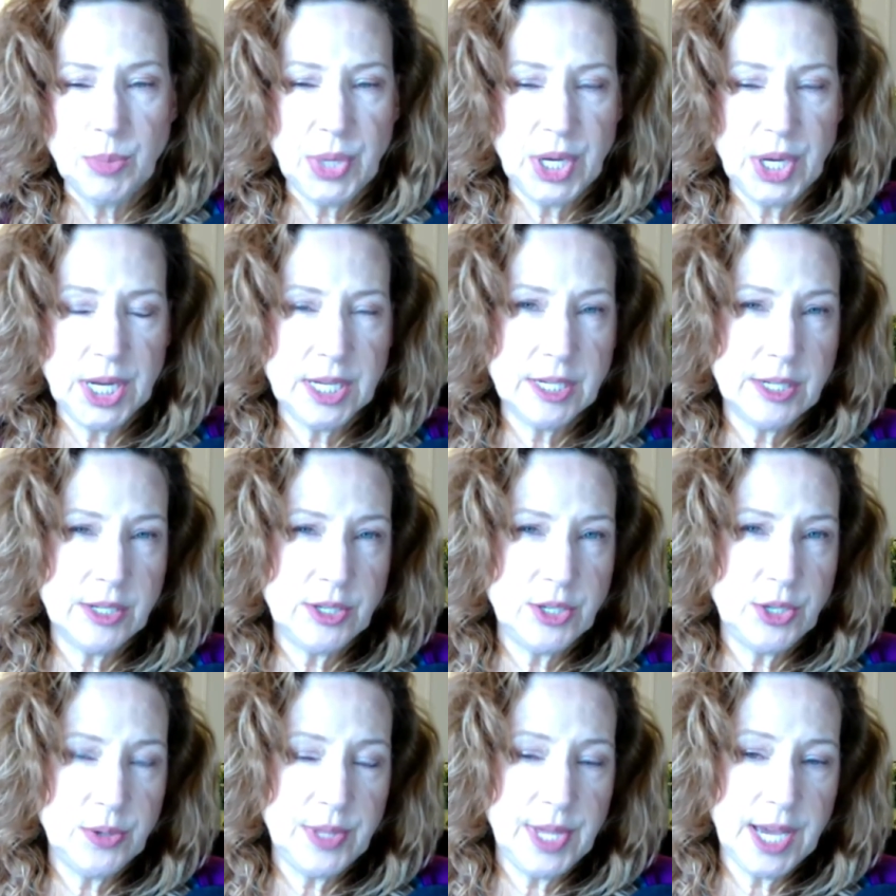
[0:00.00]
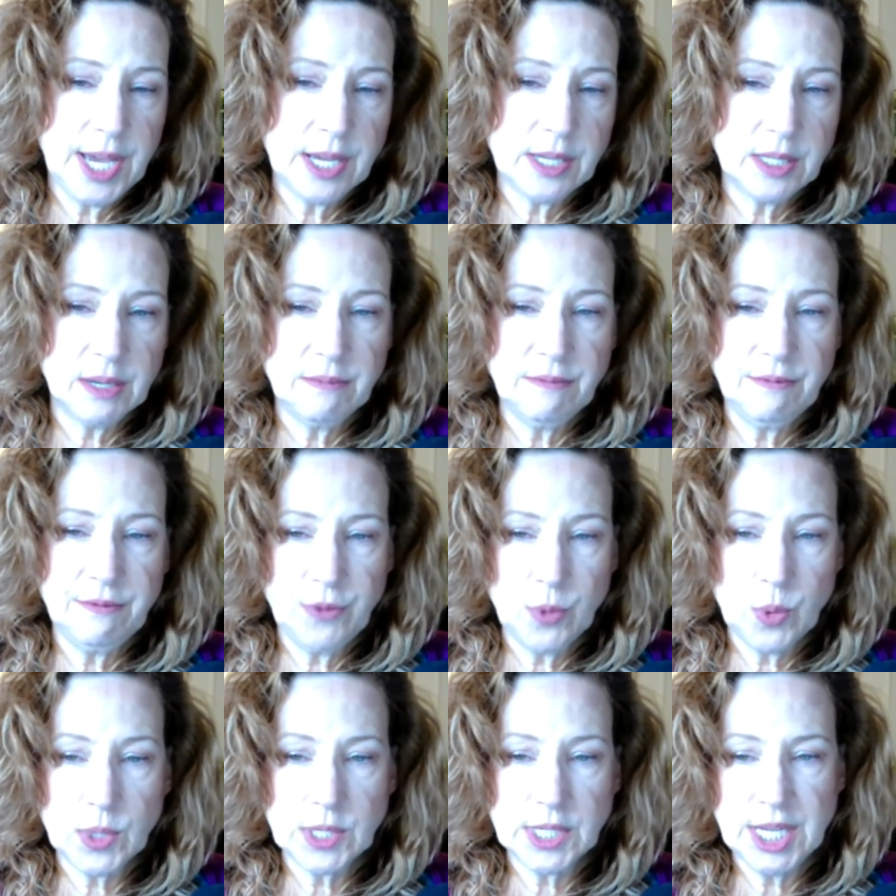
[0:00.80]
But in a
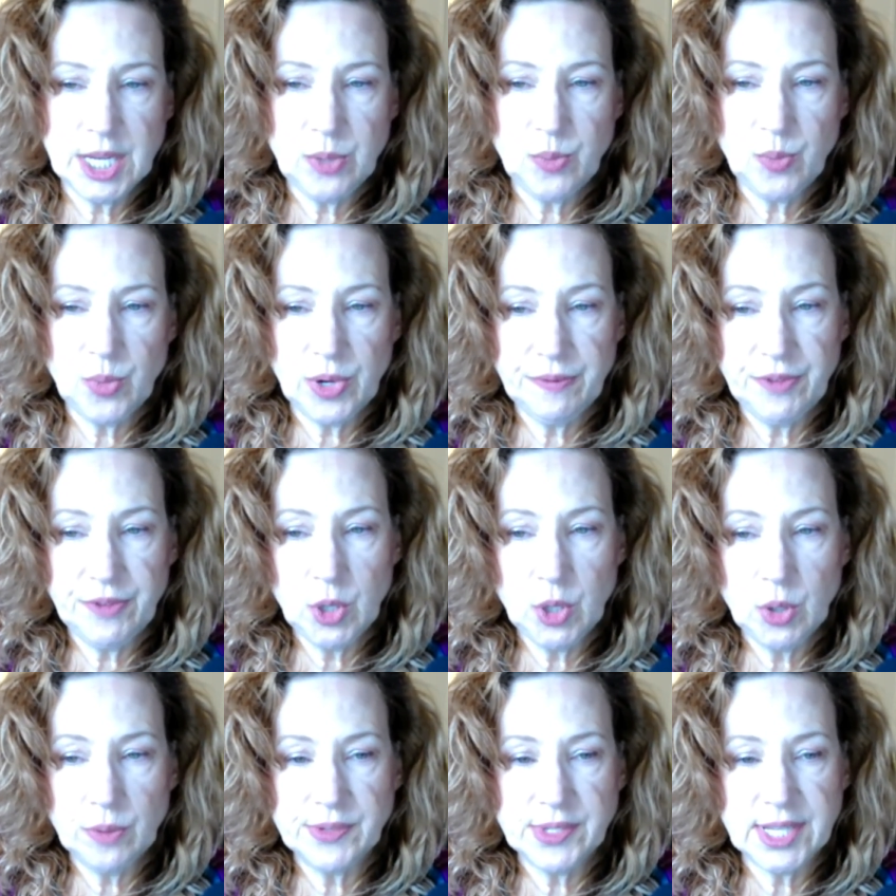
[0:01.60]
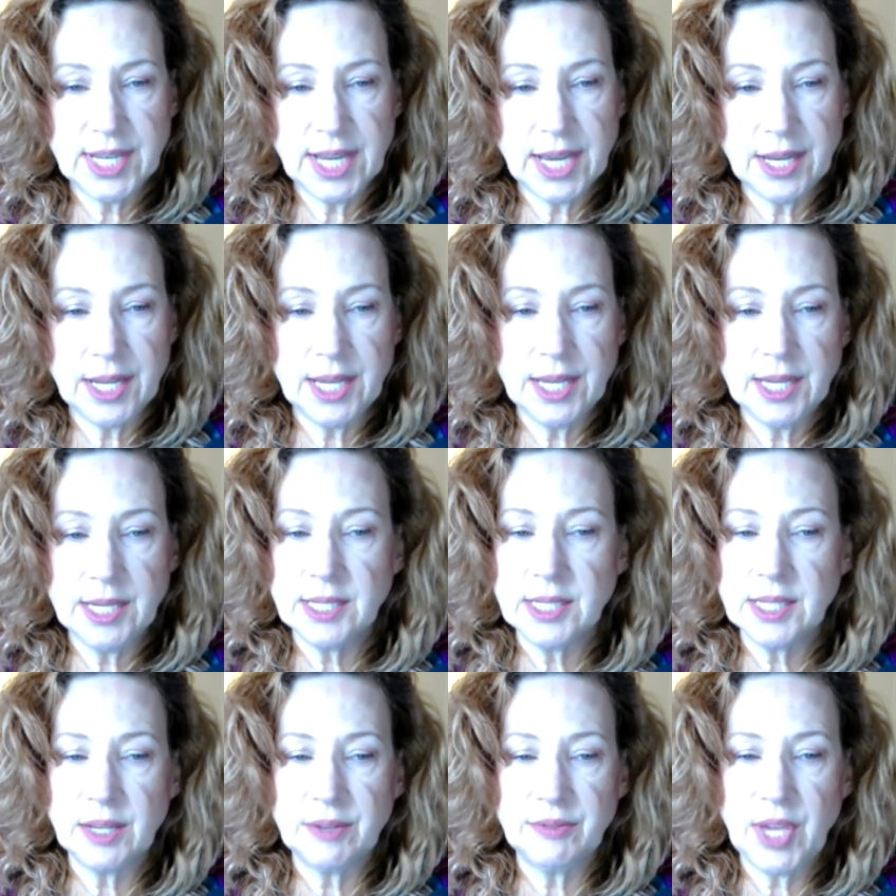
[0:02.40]
2014 review of
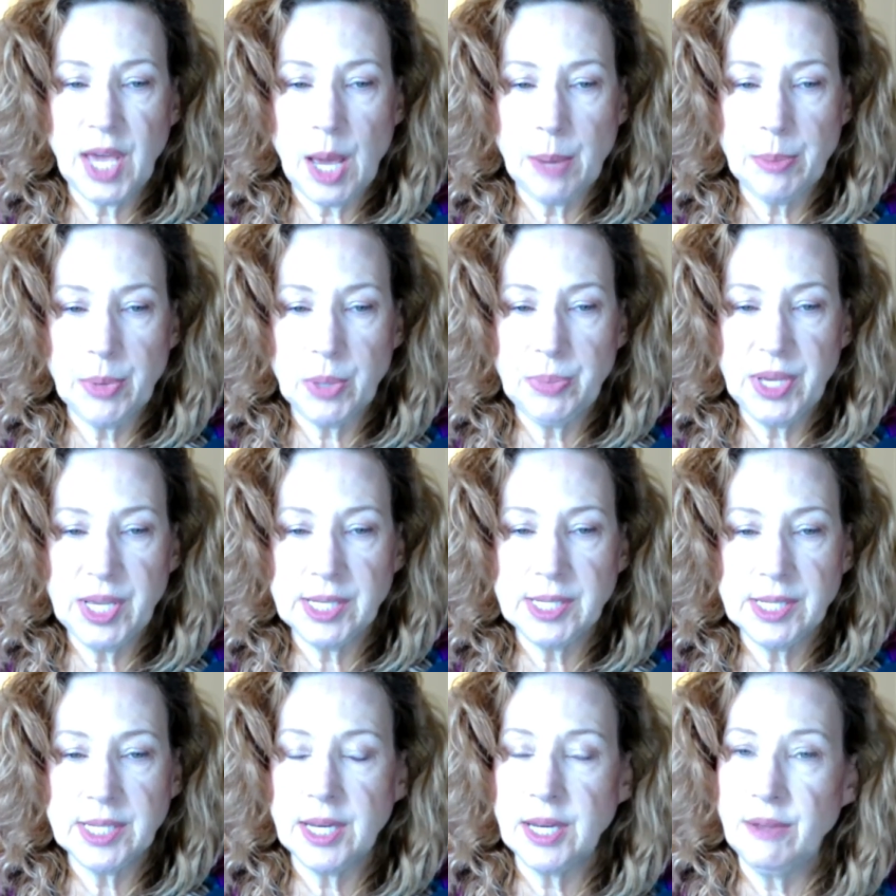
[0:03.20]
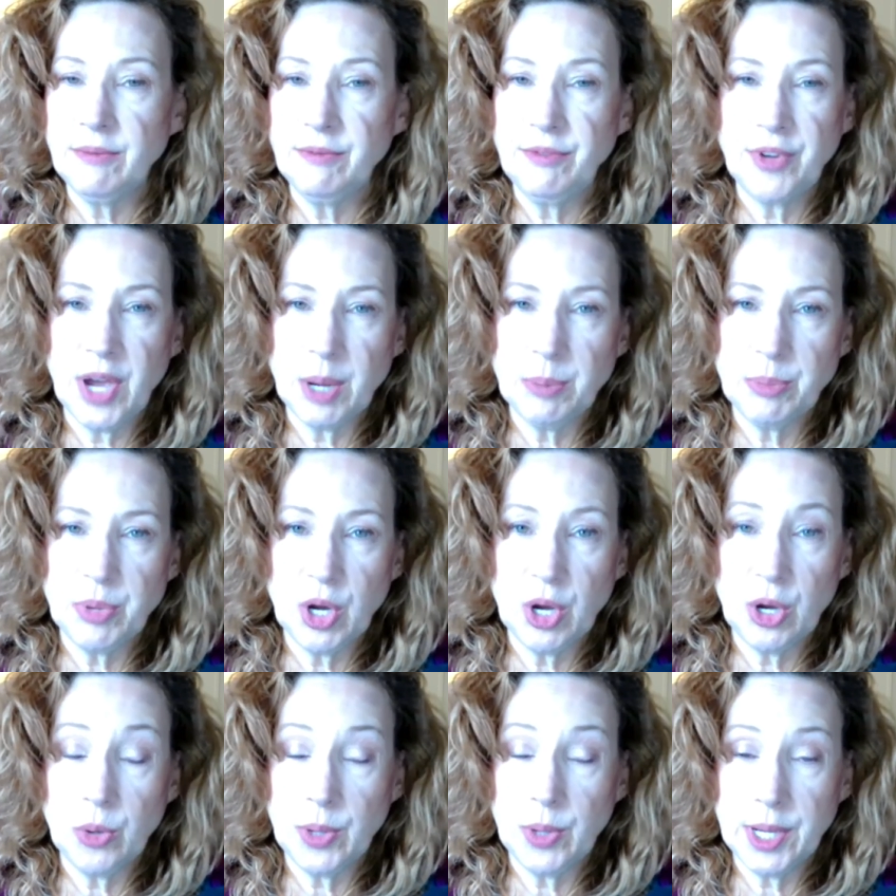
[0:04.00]
studies of gabapentin and
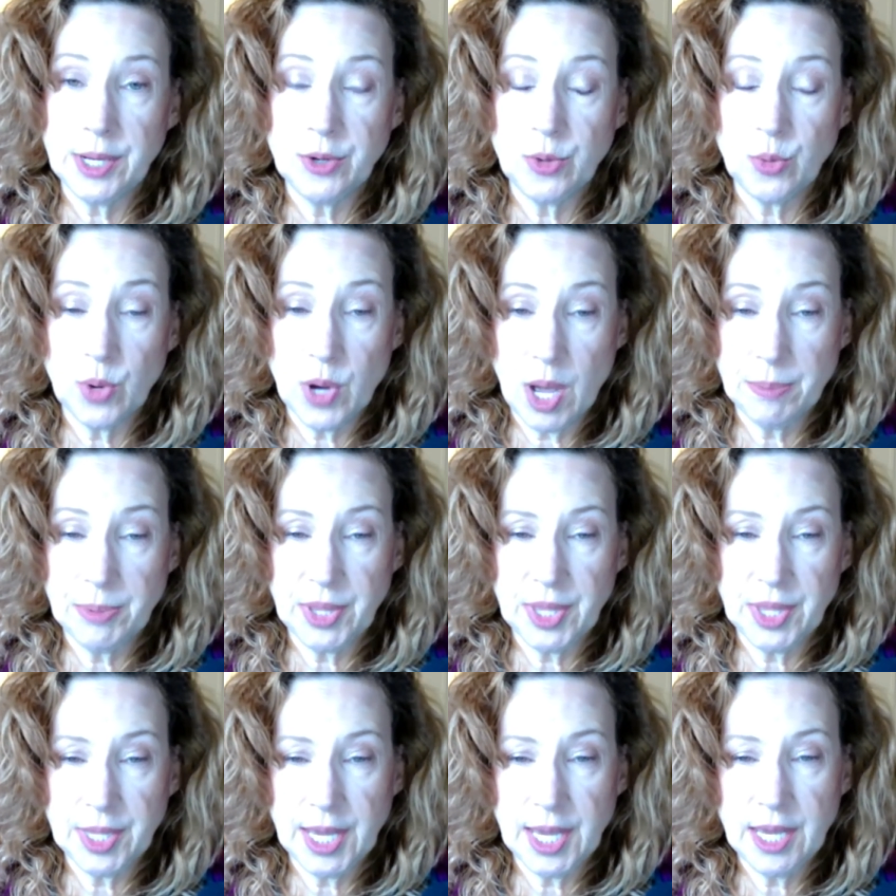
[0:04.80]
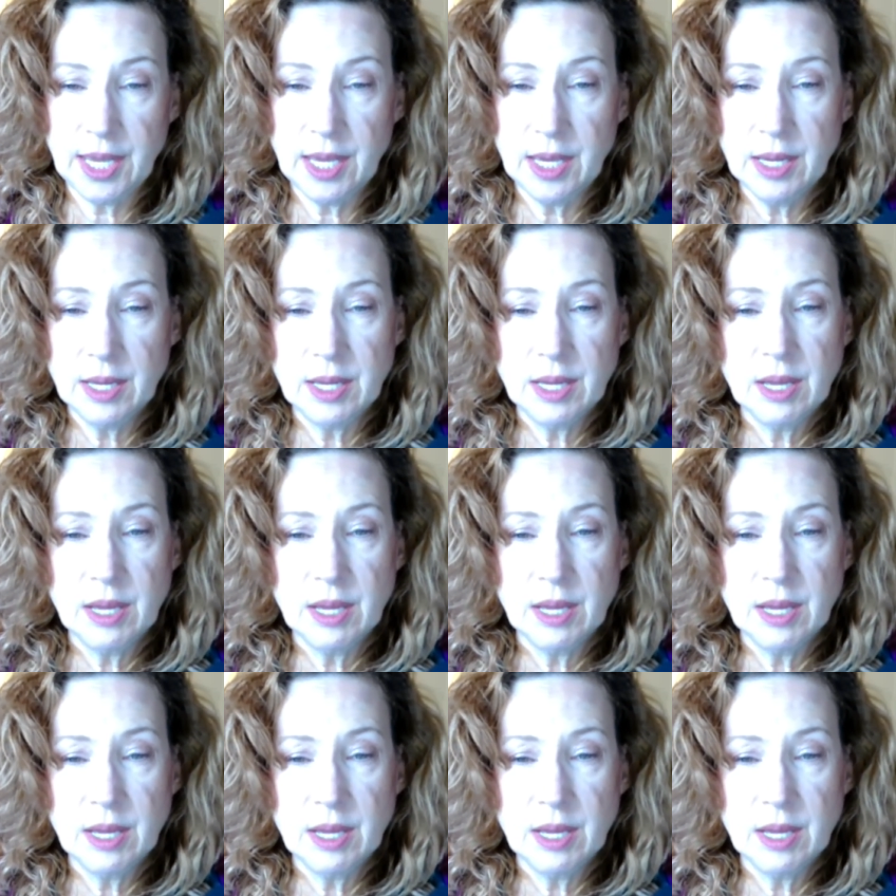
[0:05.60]
fibro and neuropathy,